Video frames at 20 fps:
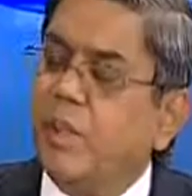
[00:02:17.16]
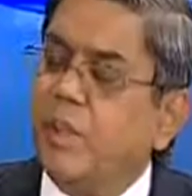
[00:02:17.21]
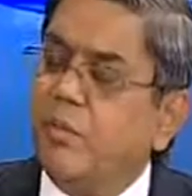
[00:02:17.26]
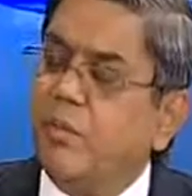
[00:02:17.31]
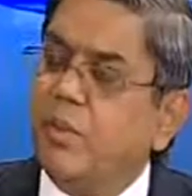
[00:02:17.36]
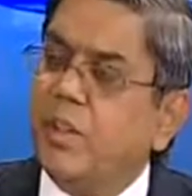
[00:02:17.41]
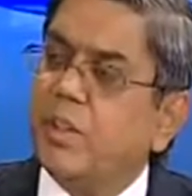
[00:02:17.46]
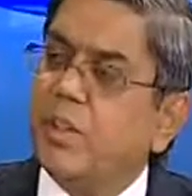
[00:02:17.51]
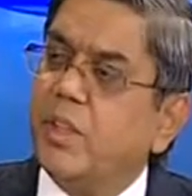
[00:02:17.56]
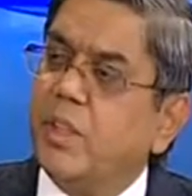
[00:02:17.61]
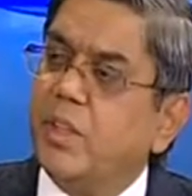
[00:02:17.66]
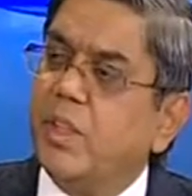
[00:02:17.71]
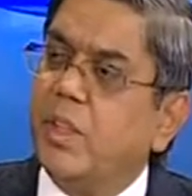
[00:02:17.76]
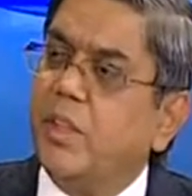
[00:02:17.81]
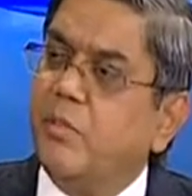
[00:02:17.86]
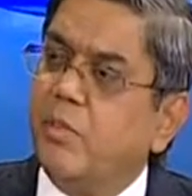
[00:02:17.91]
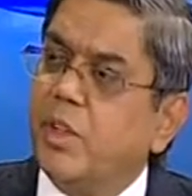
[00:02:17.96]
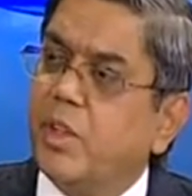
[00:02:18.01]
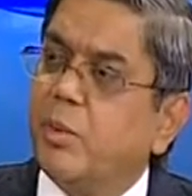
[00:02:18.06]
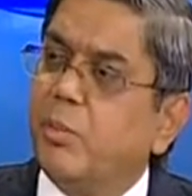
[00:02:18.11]
when we see the
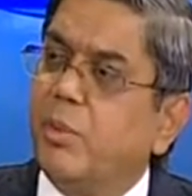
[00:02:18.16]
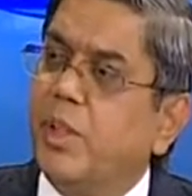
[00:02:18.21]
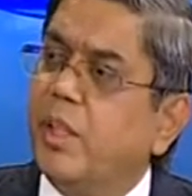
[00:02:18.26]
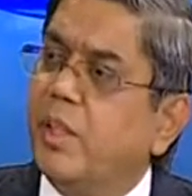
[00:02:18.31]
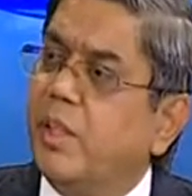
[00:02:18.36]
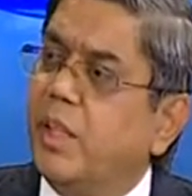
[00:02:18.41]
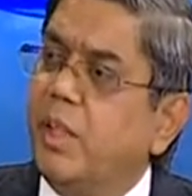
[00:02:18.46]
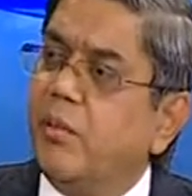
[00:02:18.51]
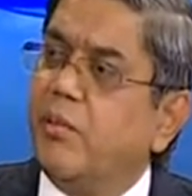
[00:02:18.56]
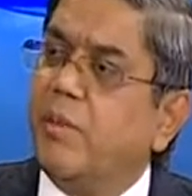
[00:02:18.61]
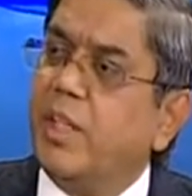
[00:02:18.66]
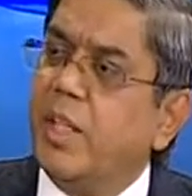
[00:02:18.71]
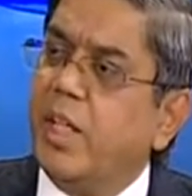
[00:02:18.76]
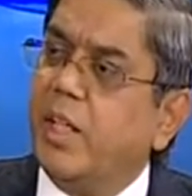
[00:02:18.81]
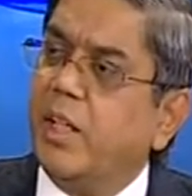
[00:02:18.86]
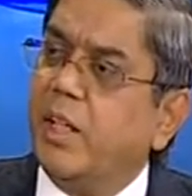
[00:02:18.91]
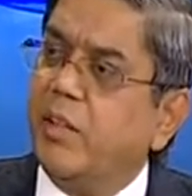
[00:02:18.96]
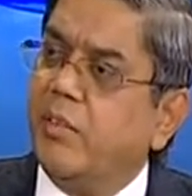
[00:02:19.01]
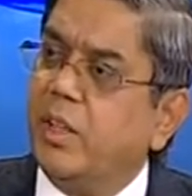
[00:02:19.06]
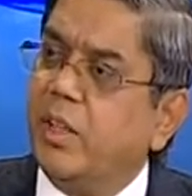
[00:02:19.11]
investment in
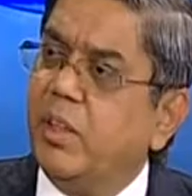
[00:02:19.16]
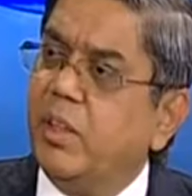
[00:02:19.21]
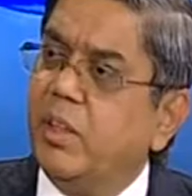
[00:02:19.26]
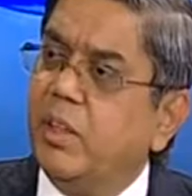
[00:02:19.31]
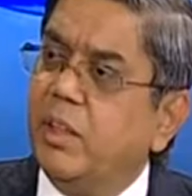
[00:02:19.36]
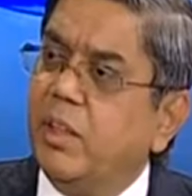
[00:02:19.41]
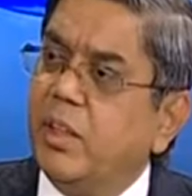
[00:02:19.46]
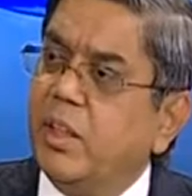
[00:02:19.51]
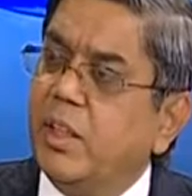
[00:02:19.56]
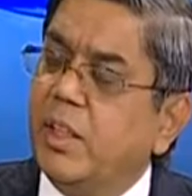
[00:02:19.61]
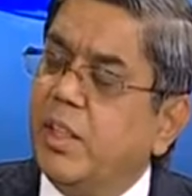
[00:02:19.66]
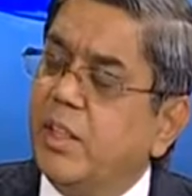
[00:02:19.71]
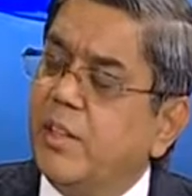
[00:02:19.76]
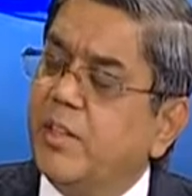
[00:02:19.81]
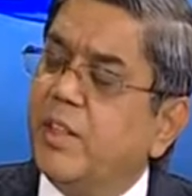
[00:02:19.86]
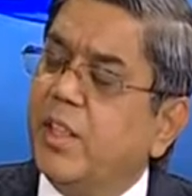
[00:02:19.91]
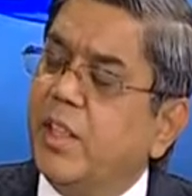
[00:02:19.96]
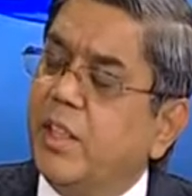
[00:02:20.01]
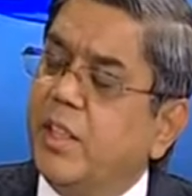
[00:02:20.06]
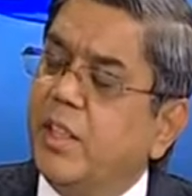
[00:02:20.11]
FDI level, there
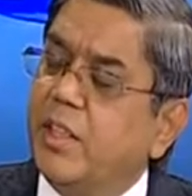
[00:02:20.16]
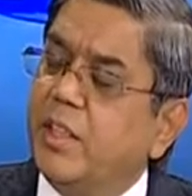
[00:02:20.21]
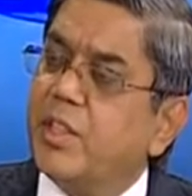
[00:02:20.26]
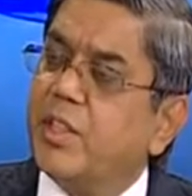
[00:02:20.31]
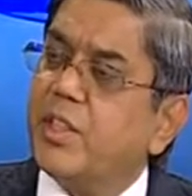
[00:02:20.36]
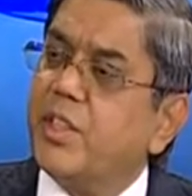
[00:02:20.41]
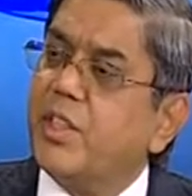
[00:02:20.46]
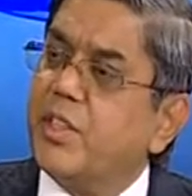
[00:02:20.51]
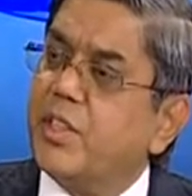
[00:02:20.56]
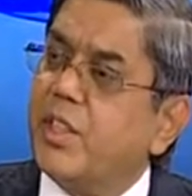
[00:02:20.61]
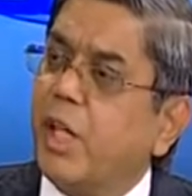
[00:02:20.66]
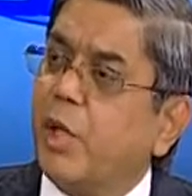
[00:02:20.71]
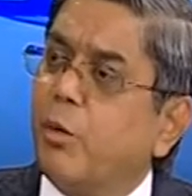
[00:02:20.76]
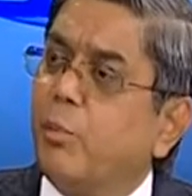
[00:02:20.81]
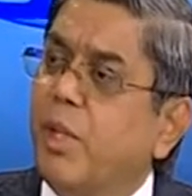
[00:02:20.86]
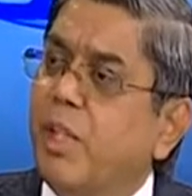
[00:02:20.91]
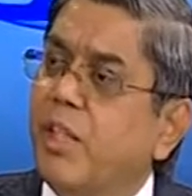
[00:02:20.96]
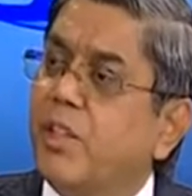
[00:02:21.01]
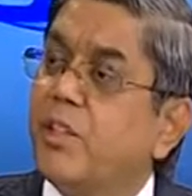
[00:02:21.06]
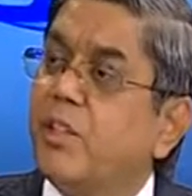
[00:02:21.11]
is a industry
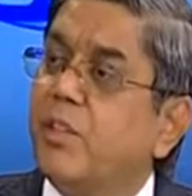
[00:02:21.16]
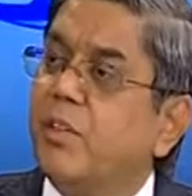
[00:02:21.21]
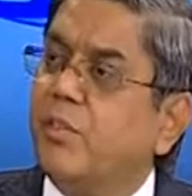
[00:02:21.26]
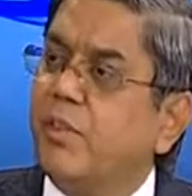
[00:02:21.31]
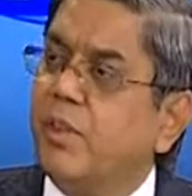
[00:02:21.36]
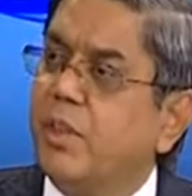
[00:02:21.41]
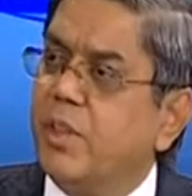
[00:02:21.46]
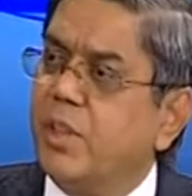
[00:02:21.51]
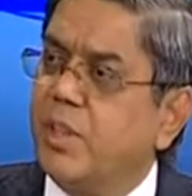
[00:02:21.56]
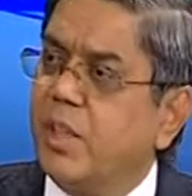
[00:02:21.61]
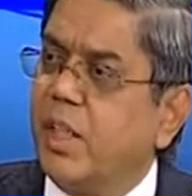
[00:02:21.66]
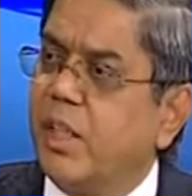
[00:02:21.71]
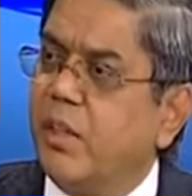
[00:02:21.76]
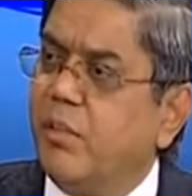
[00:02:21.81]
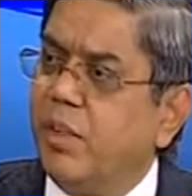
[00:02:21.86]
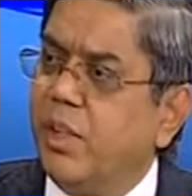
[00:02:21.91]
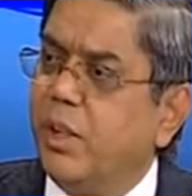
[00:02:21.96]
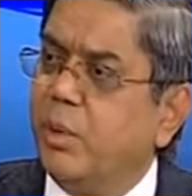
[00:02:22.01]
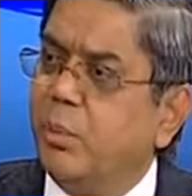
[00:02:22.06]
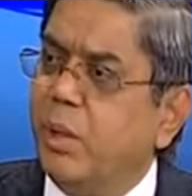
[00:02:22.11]
segments, the funds are
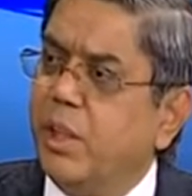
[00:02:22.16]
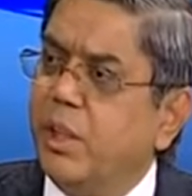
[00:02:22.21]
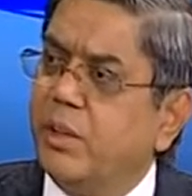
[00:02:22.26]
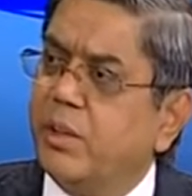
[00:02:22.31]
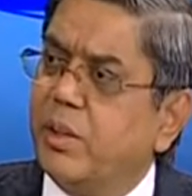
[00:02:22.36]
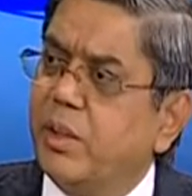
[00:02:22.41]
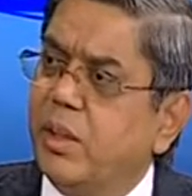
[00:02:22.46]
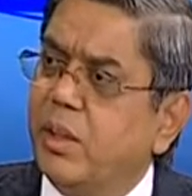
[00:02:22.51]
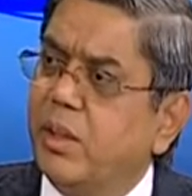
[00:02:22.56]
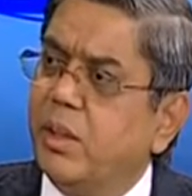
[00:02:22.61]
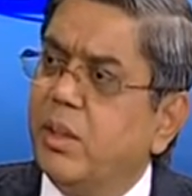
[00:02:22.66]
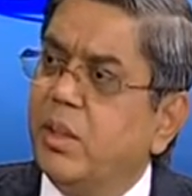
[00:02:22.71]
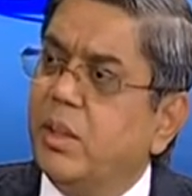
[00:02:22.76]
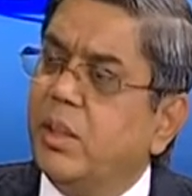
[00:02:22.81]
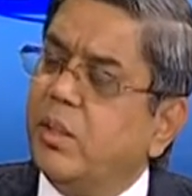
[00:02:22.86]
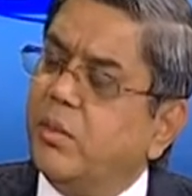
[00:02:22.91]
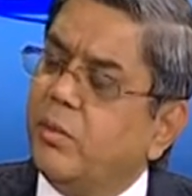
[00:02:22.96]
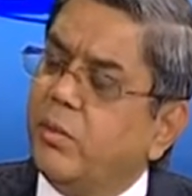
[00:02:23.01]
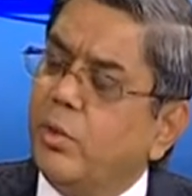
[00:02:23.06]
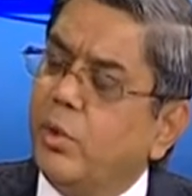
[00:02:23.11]
available is there.
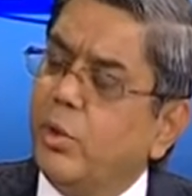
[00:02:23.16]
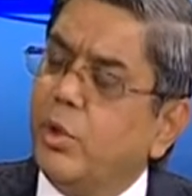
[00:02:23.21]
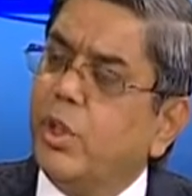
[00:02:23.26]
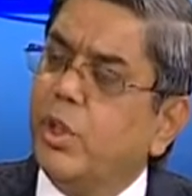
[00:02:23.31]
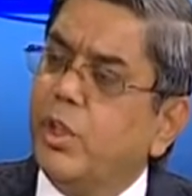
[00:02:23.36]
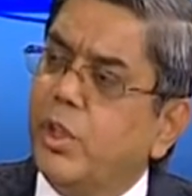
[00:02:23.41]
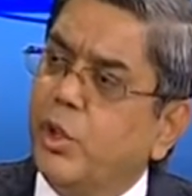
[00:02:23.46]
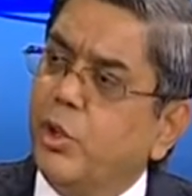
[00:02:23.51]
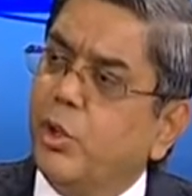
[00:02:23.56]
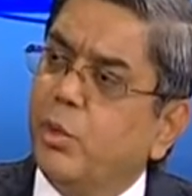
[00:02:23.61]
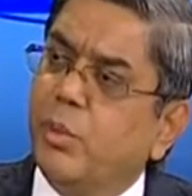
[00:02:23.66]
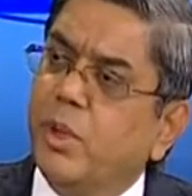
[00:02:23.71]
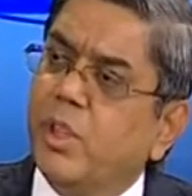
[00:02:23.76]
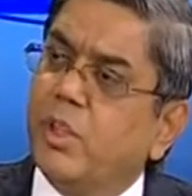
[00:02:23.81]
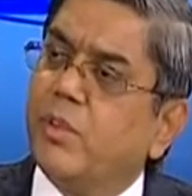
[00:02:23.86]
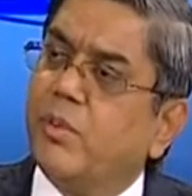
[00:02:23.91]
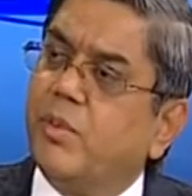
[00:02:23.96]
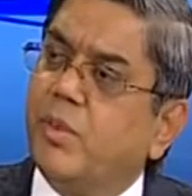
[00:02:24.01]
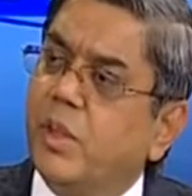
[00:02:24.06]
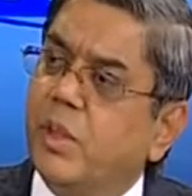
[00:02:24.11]
For the
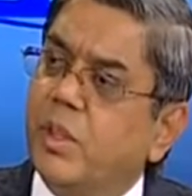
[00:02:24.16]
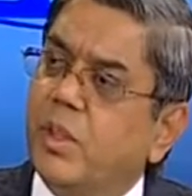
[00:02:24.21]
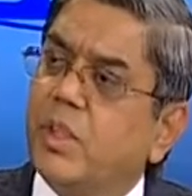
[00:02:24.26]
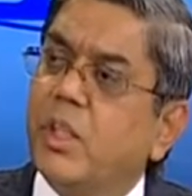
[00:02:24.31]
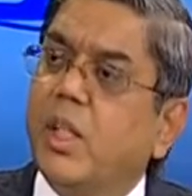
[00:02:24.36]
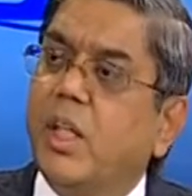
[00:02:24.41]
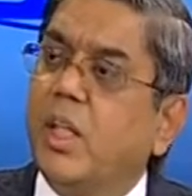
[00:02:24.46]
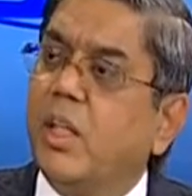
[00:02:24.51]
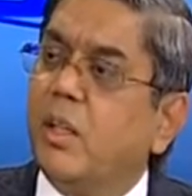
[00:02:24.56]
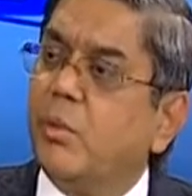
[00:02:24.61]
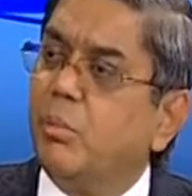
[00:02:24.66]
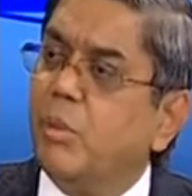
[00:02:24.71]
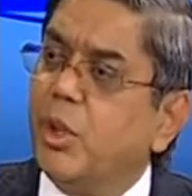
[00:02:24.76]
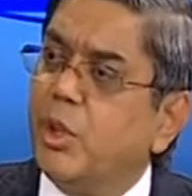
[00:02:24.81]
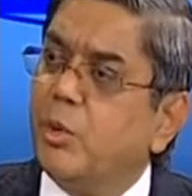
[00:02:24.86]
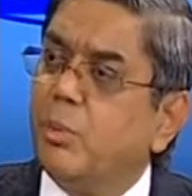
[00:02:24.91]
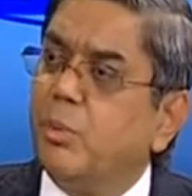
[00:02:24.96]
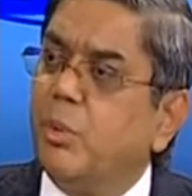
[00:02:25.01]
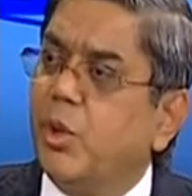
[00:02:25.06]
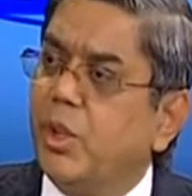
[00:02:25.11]
renewables funds are
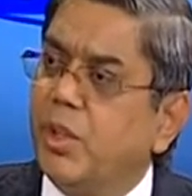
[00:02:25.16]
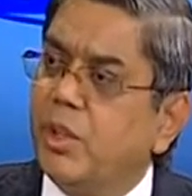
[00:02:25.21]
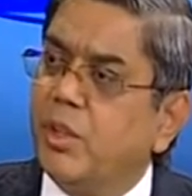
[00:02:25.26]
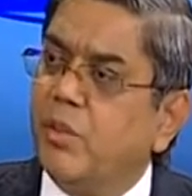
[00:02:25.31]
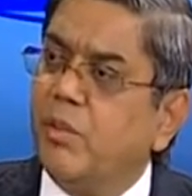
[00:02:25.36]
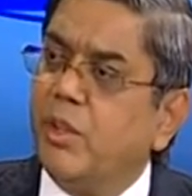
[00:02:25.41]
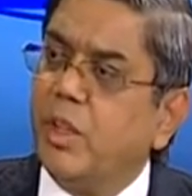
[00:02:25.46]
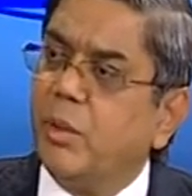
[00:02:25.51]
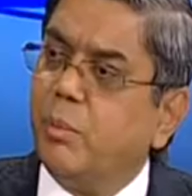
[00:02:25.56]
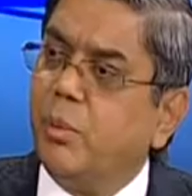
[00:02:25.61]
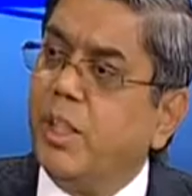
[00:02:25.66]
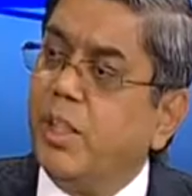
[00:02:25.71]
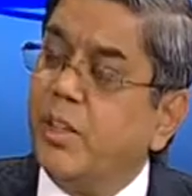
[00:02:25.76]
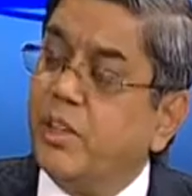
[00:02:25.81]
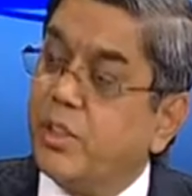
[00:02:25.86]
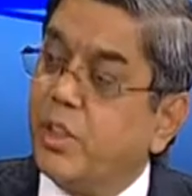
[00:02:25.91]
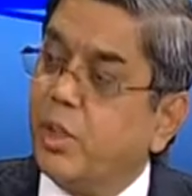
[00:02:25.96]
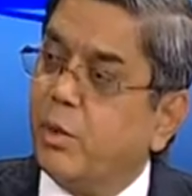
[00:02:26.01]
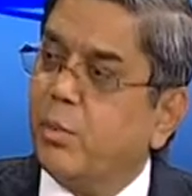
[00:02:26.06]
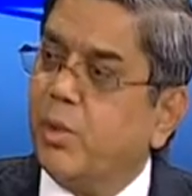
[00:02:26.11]
much more is available,
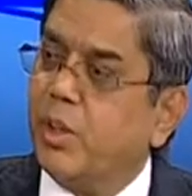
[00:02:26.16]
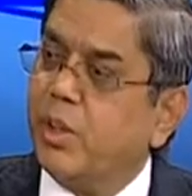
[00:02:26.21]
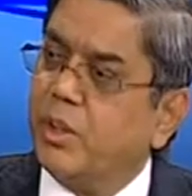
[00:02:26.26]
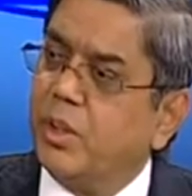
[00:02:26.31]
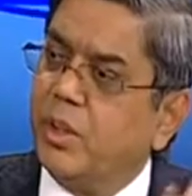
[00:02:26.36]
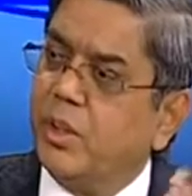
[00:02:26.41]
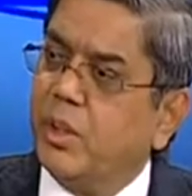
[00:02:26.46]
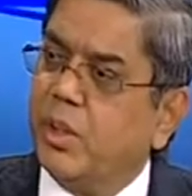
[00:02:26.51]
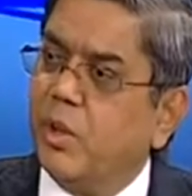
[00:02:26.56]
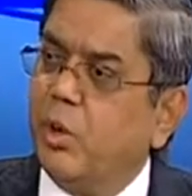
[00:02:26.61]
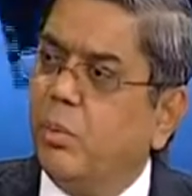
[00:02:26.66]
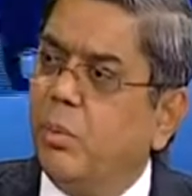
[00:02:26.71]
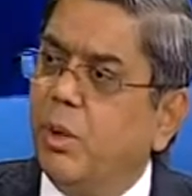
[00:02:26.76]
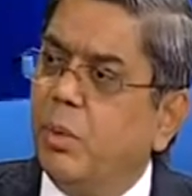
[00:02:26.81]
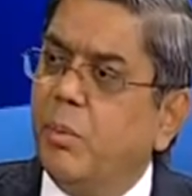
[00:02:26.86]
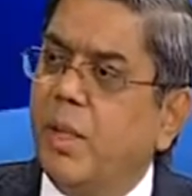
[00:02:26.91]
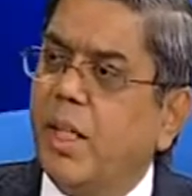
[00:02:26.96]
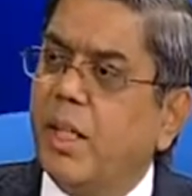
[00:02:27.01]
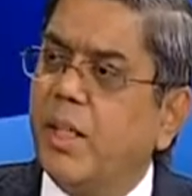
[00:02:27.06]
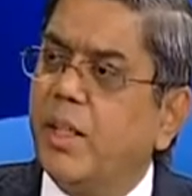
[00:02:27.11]
and surplus in the
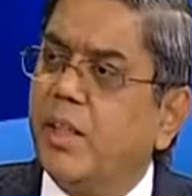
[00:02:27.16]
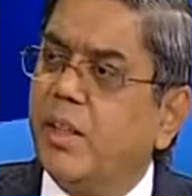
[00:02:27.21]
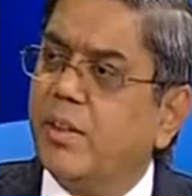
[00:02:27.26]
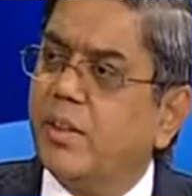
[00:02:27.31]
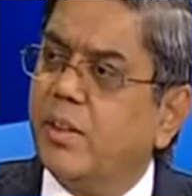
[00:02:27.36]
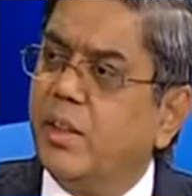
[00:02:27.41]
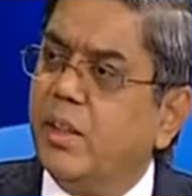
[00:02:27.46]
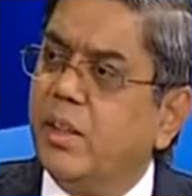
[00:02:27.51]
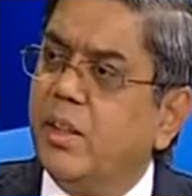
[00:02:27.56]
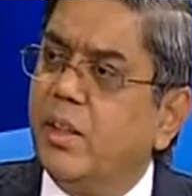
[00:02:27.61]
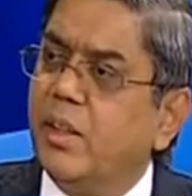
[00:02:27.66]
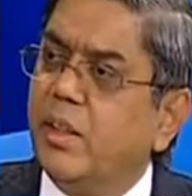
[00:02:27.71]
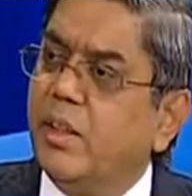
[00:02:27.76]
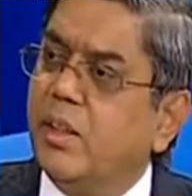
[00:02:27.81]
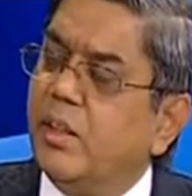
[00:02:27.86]
global market is there.